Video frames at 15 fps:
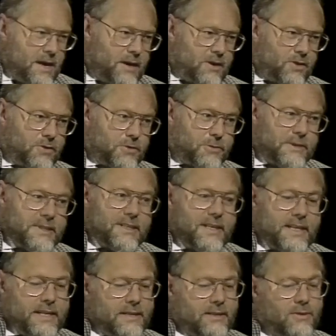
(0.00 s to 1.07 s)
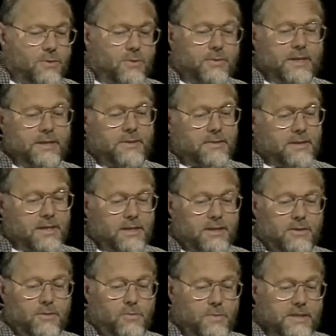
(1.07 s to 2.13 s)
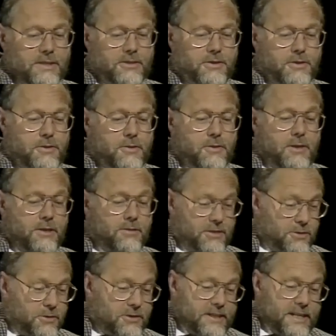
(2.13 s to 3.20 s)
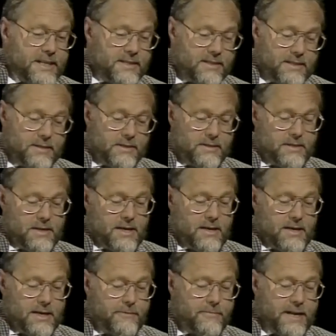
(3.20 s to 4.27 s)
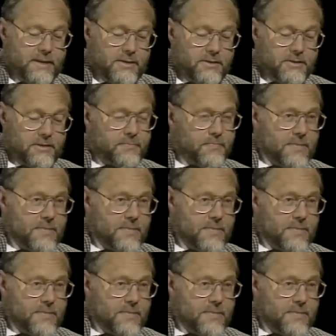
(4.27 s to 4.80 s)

Not really, although there are one or two associated uh, events.